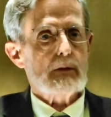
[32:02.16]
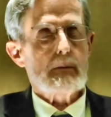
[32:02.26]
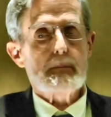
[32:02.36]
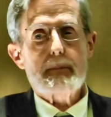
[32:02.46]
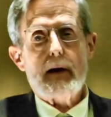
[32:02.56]
you
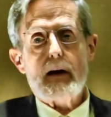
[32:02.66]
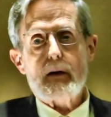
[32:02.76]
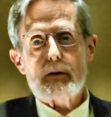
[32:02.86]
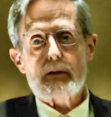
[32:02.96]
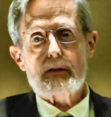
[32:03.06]

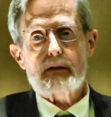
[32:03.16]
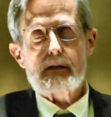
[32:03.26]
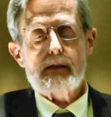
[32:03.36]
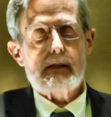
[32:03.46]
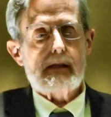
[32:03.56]
empowered
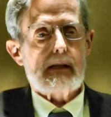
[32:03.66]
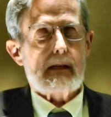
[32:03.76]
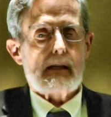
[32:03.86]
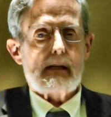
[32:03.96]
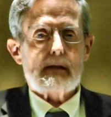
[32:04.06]

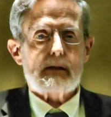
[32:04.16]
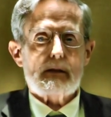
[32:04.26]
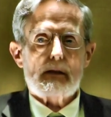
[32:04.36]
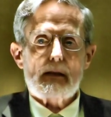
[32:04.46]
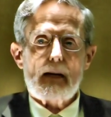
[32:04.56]
so
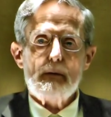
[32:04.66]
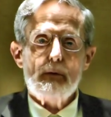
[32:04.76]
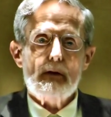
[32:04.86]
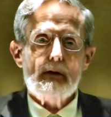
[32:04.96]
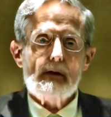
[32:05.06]
that I
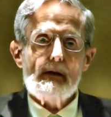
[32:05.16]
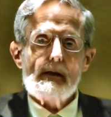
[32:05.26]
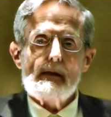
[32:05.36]
would